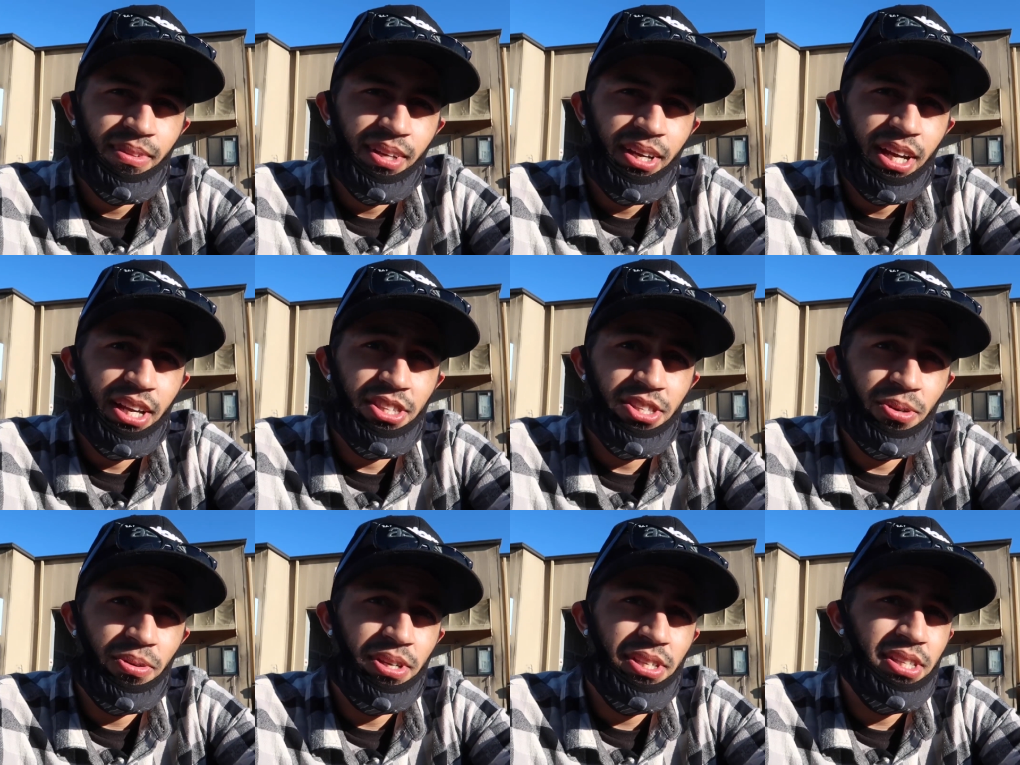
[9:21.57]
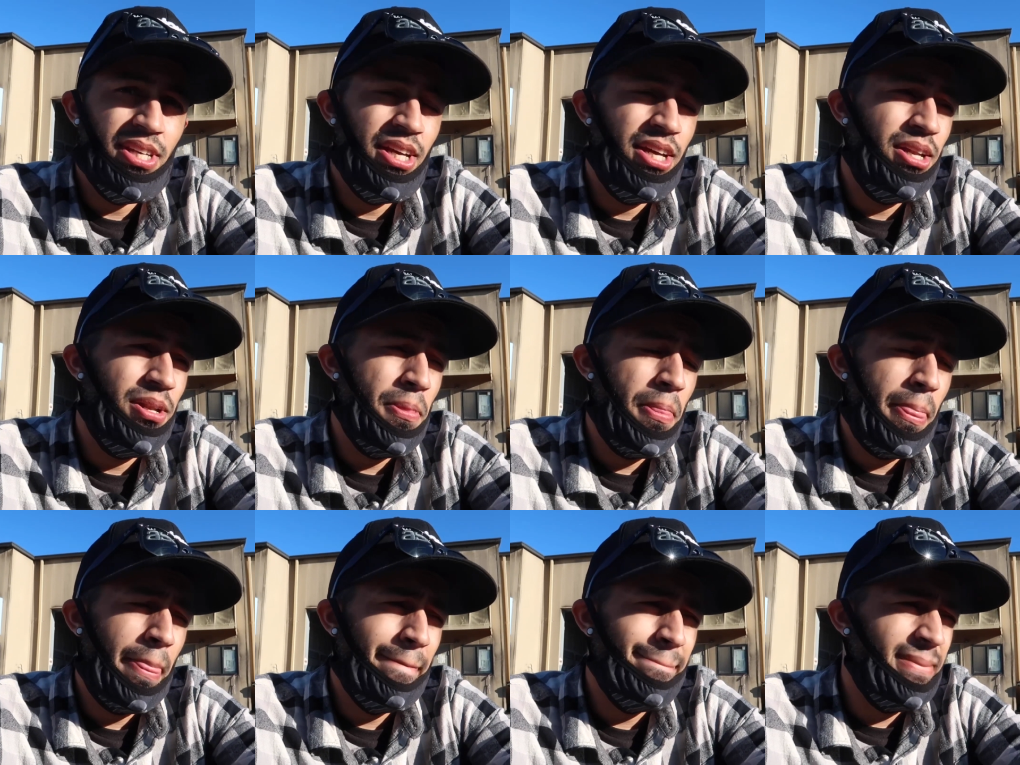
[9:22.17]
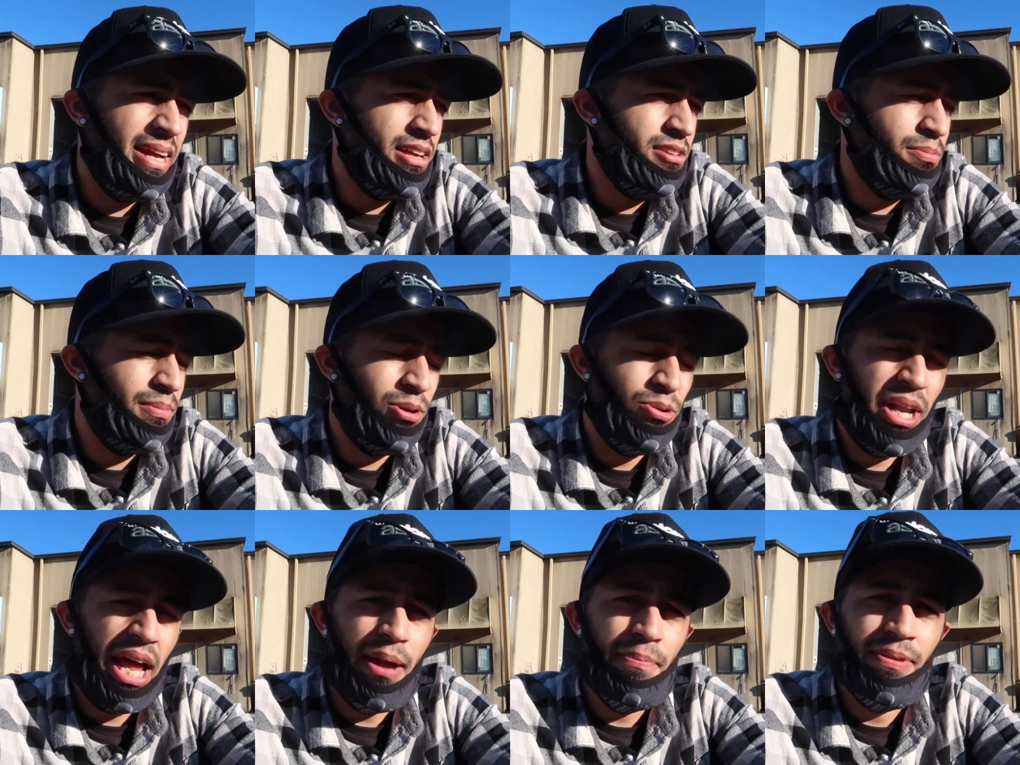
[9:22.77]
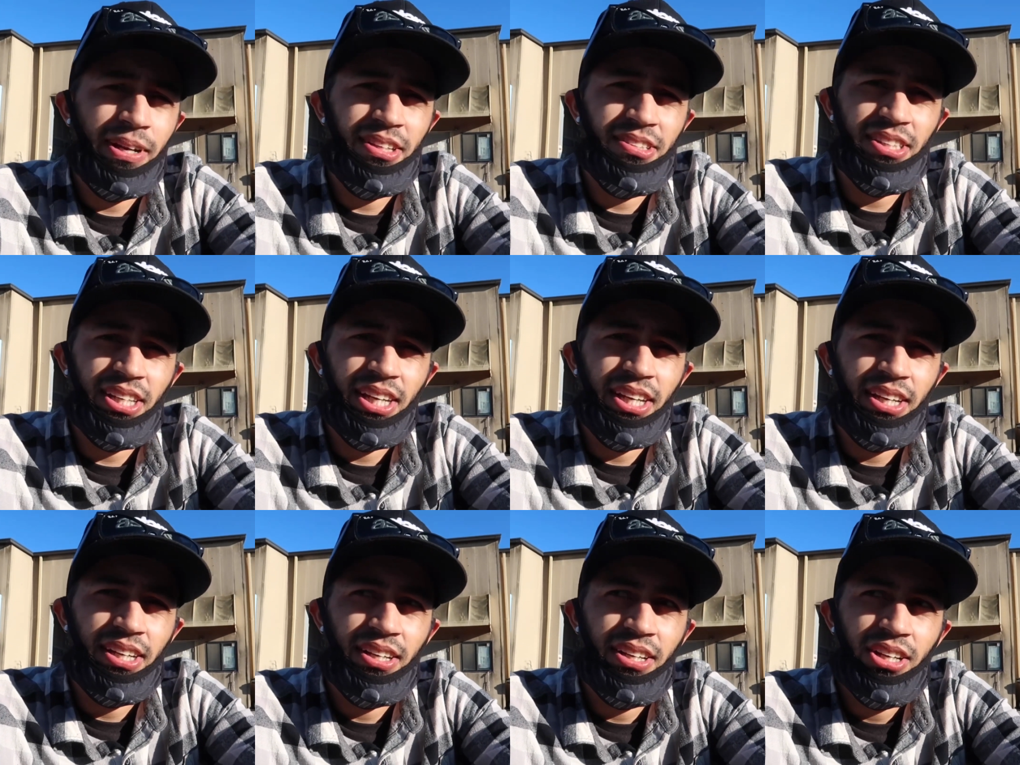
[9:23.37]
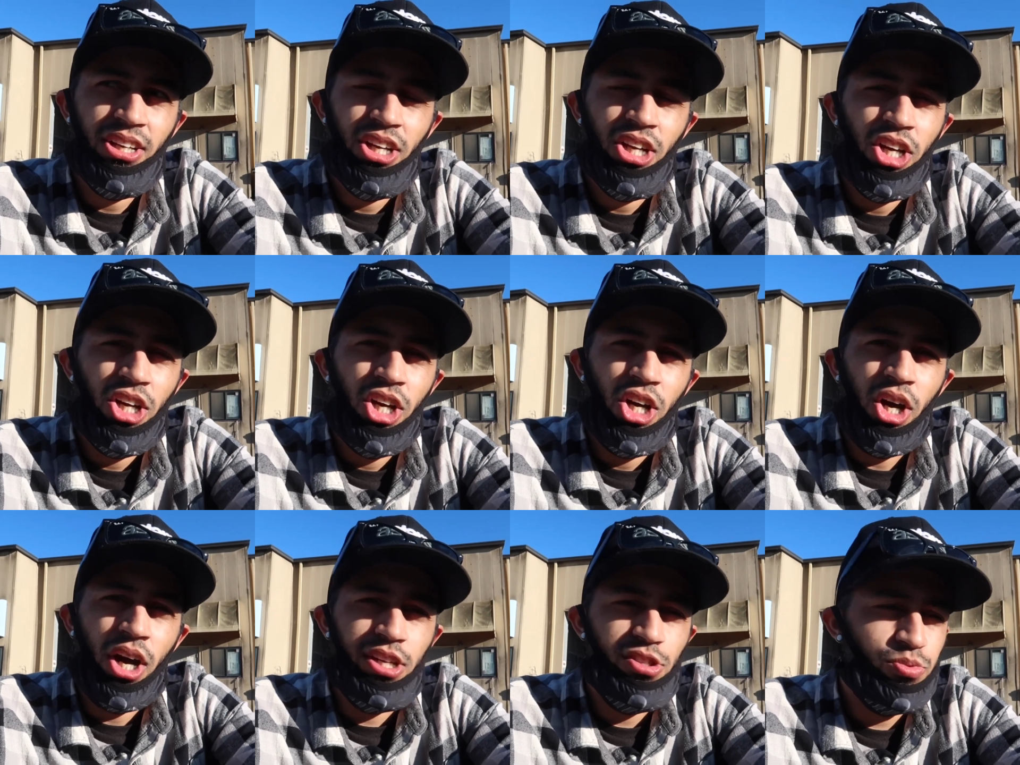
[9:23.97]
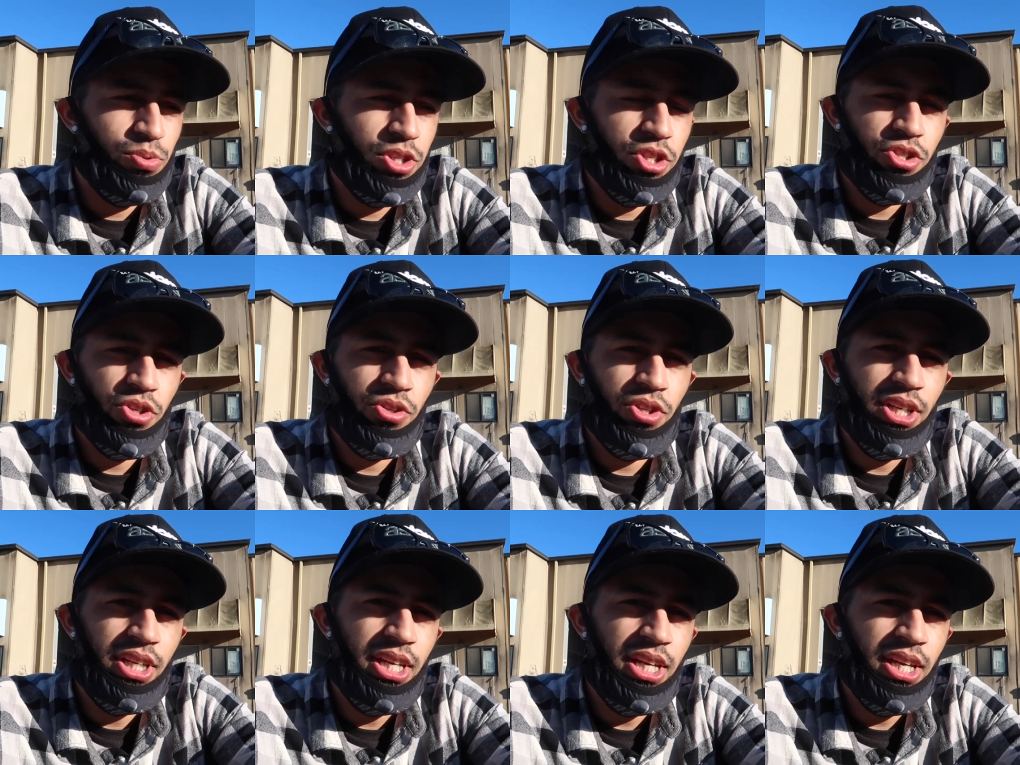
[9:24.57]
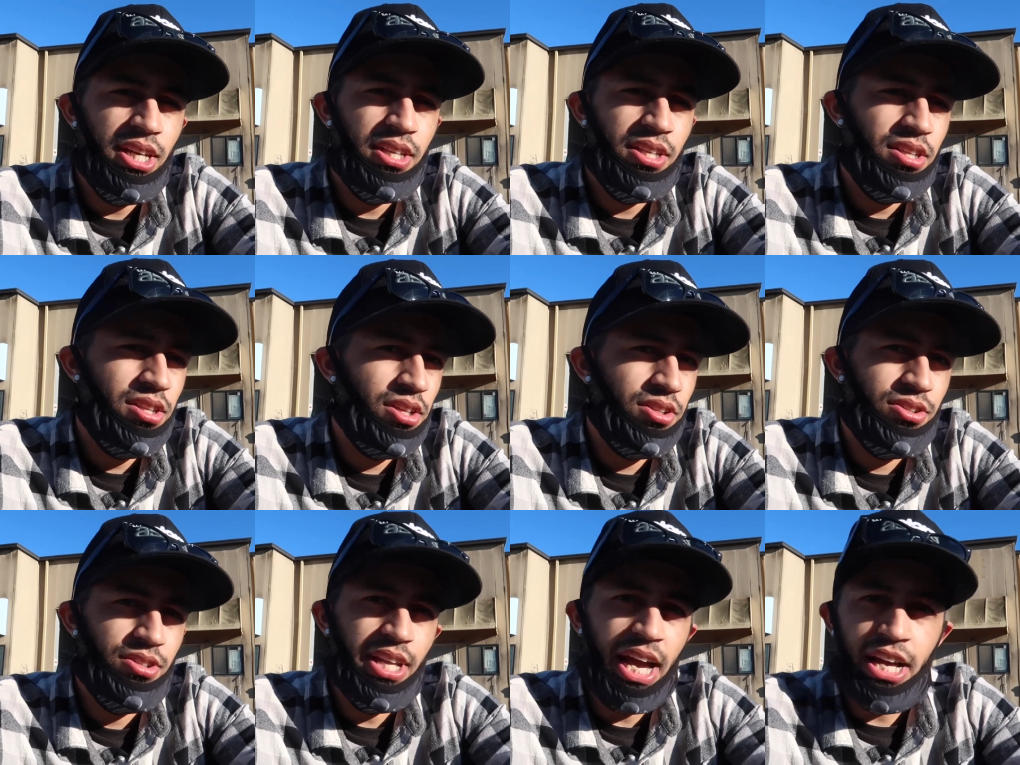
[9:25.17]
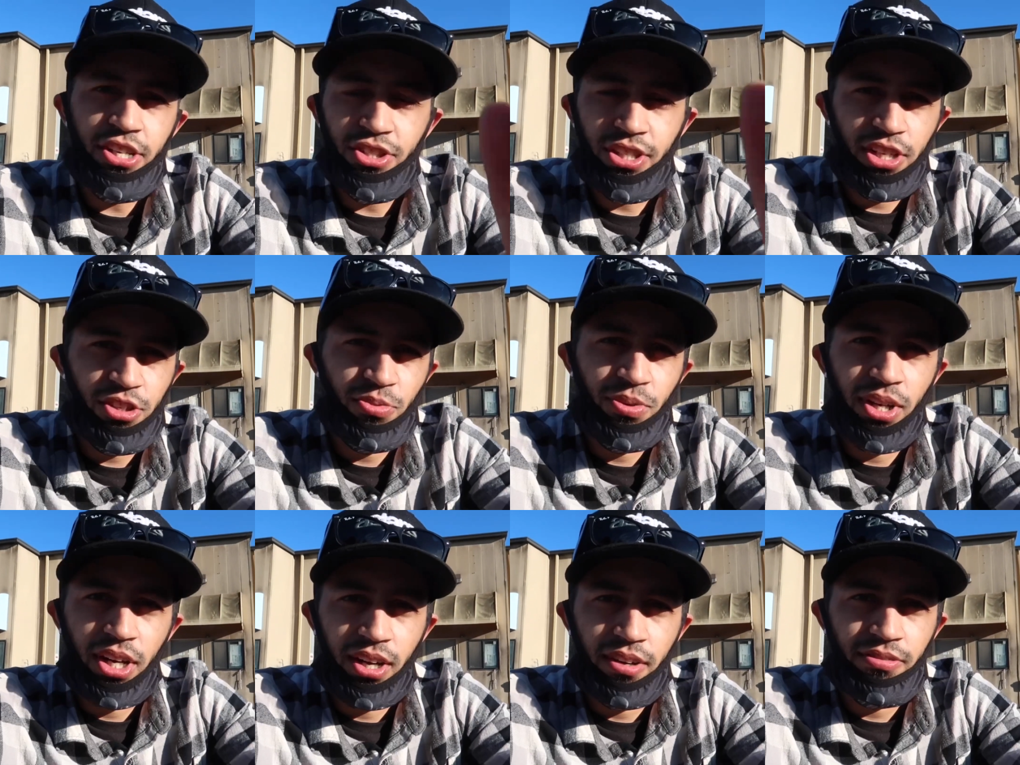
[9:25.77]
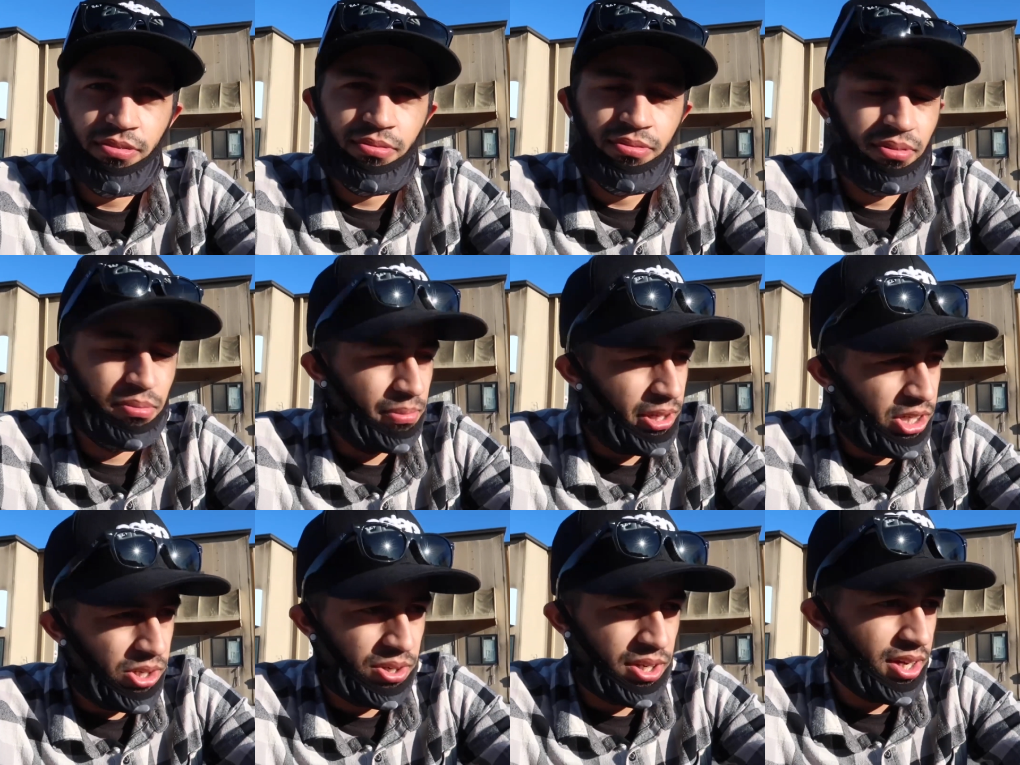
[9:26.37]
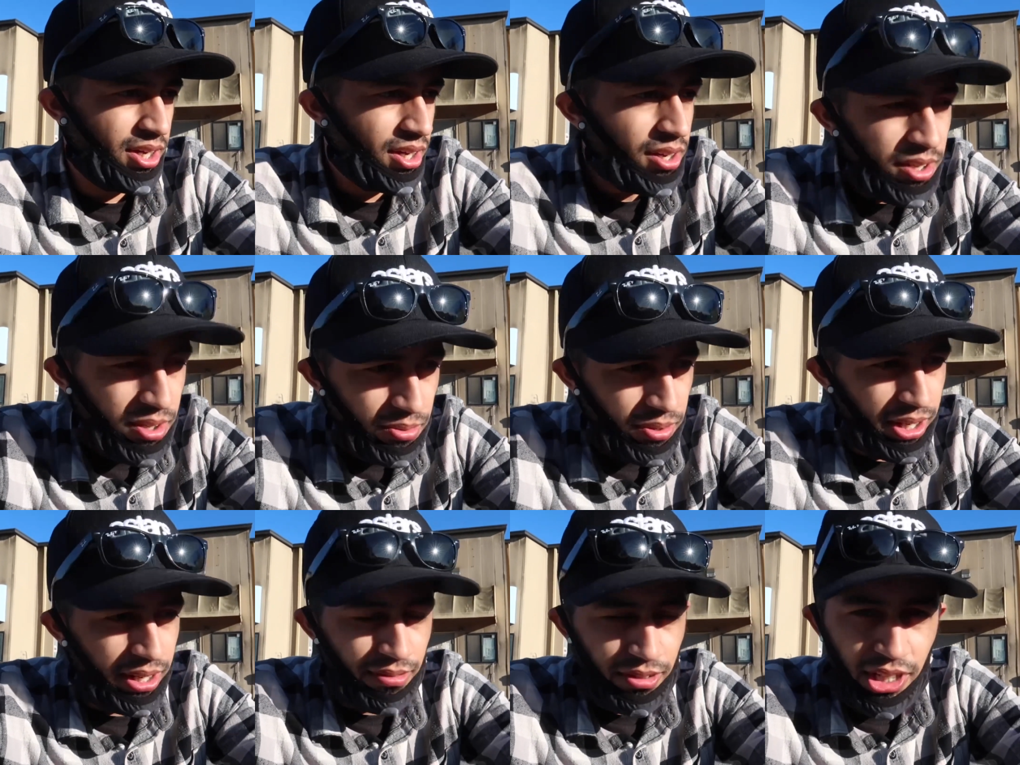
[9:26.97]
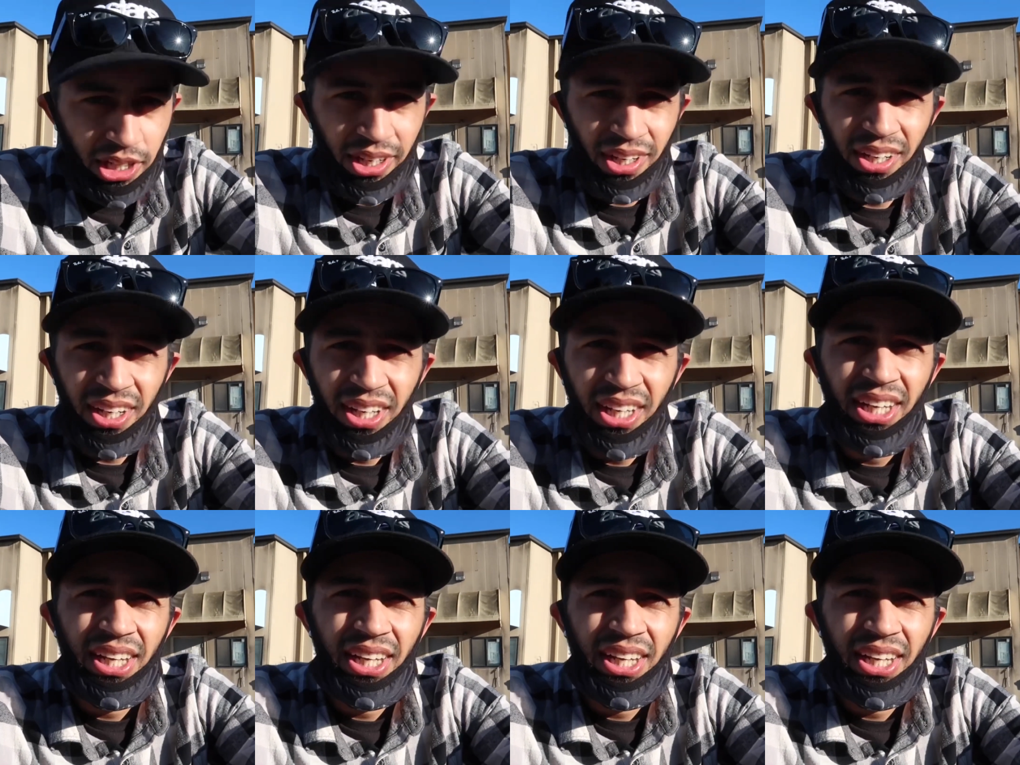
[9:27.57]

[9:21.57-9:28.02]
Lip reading: And so he said, that's when, like, what happened? He's like, I just went to turn the key and the dash lights went off. I'm like, okay, whatever, you know?